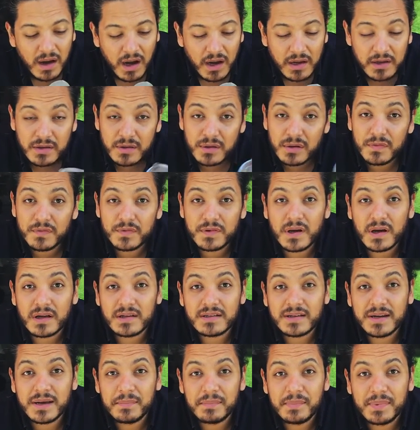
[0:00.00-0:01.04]
I could have
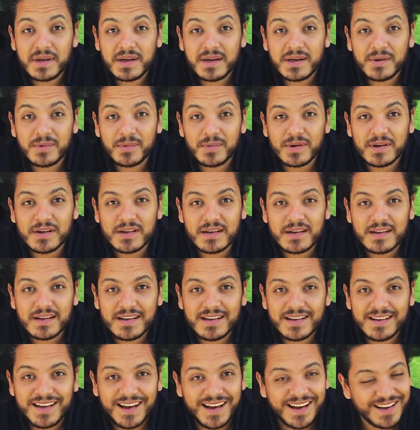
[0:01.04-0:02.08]
gotten a bigger one
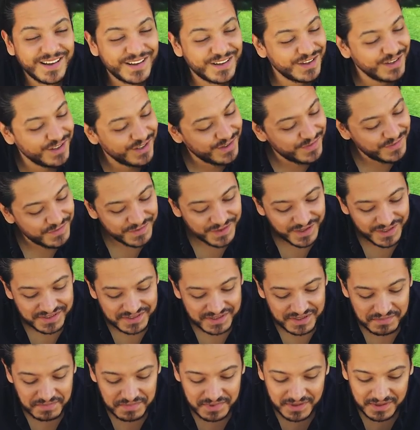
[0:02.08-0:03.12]
I could have gotten
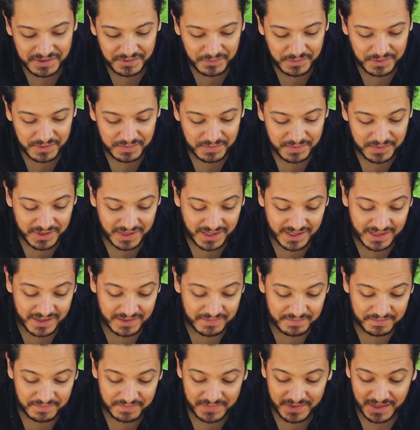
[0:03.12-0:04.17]
a bigger one, but hey,
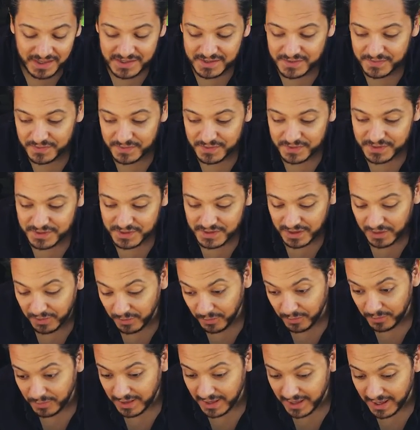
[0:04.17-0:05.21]
that's unfortunately
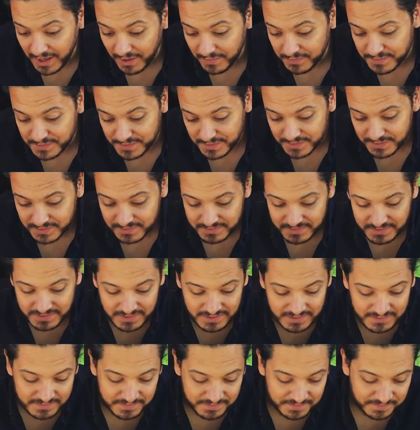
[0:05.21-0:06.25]
all I have, so, you
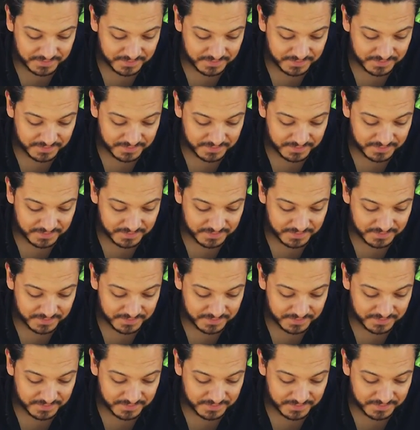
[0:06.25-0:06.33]
know.